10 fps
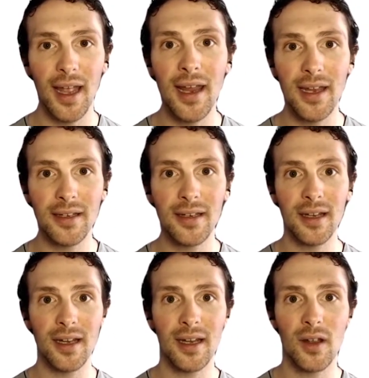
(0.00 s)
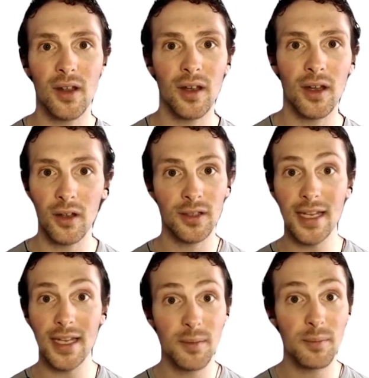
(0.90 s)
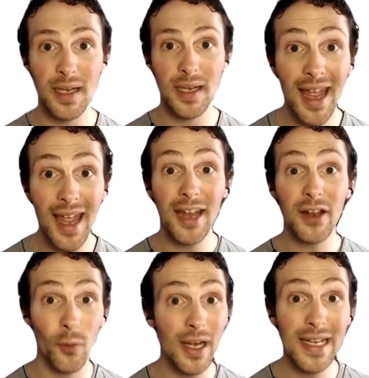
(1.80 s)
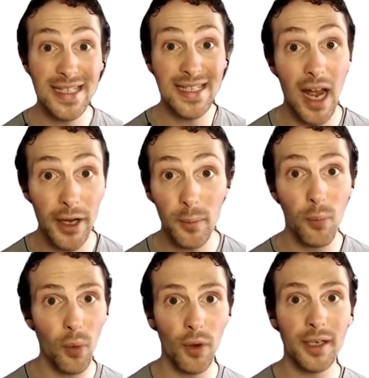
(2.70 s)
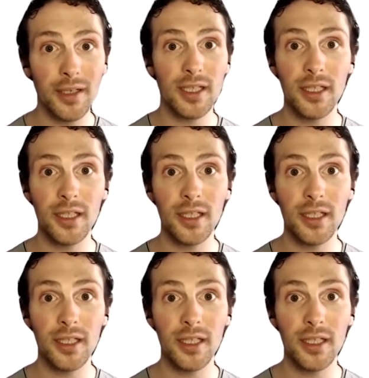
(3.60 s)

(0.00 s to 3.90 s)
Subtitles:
And that could be a great starting point.